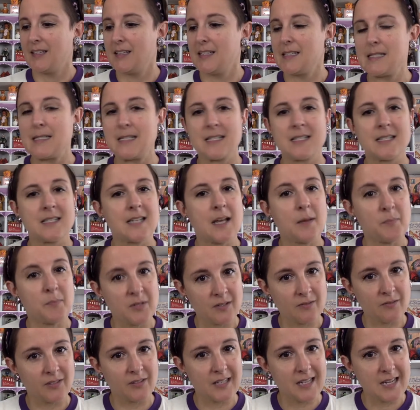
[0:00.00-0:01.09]

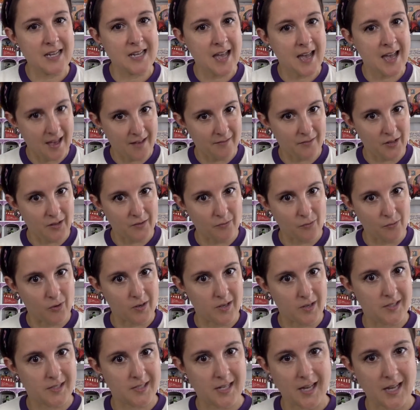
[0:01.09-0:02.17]
Deceptively heavy for
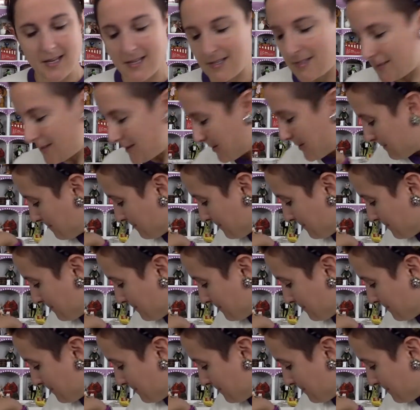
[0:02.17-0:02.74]
its size.